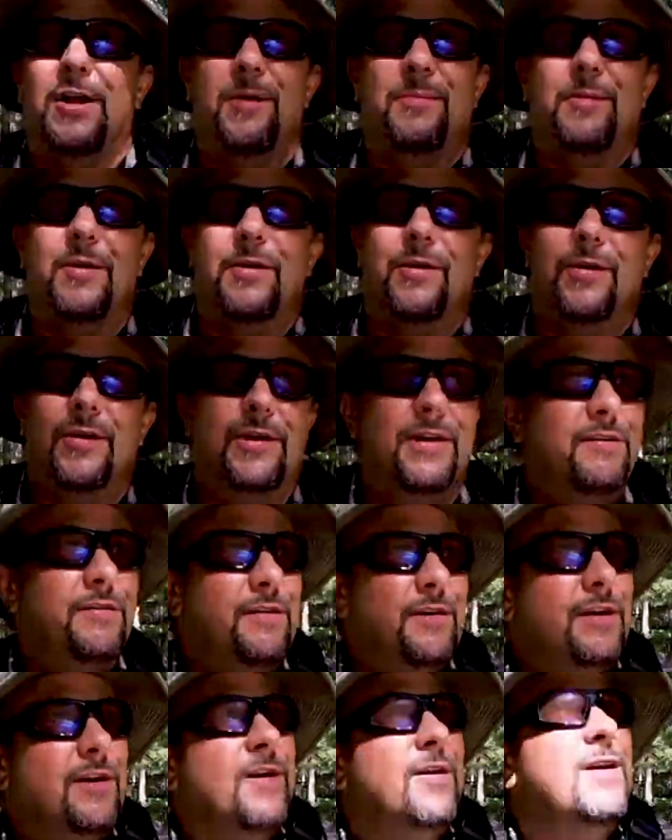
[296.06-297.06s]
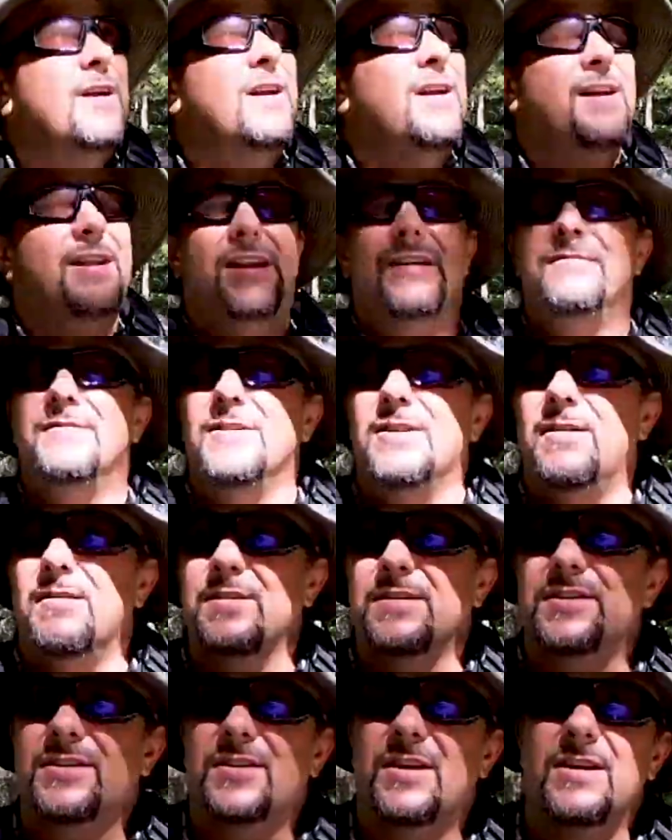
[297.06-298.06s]
up underneath here. And even though
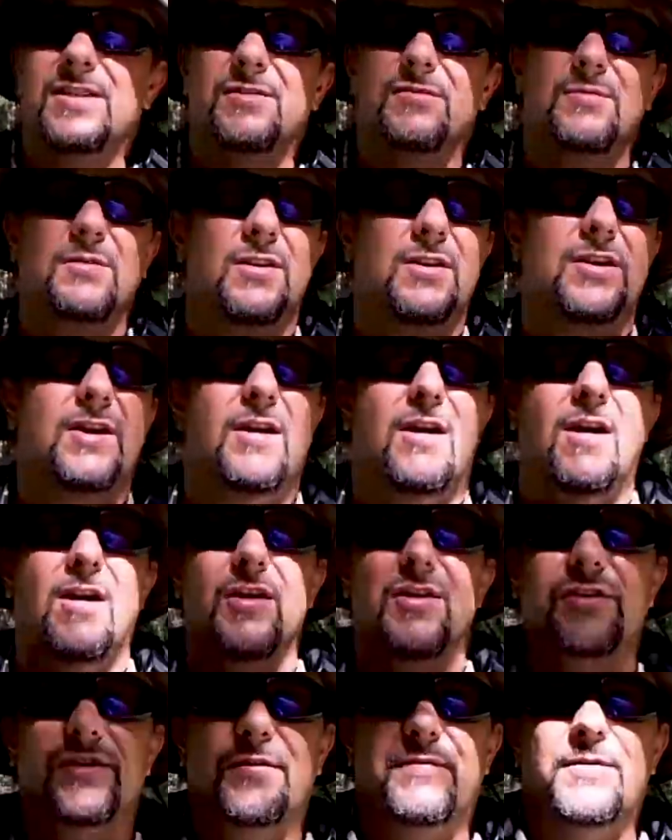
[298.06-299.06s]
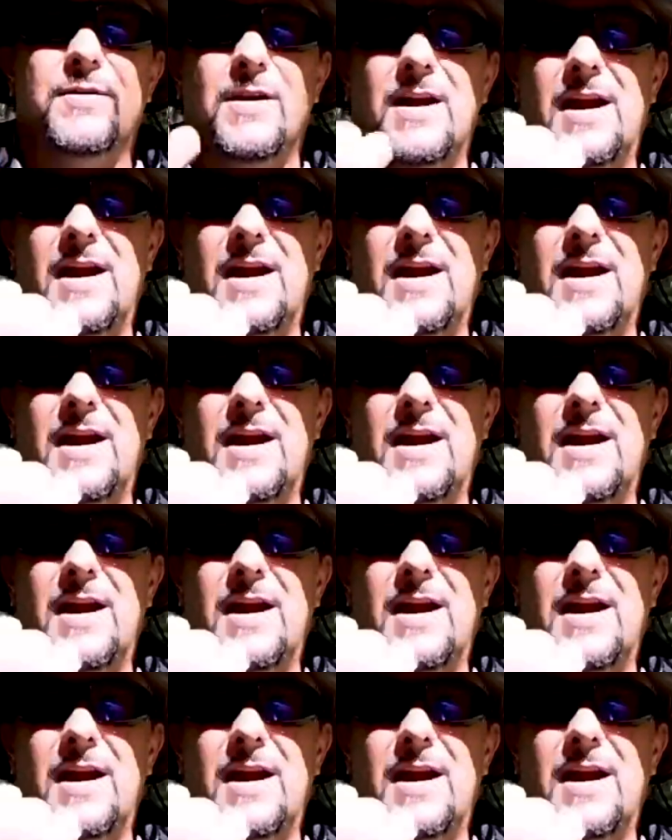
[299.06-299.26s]
the sun's really harsh, if you're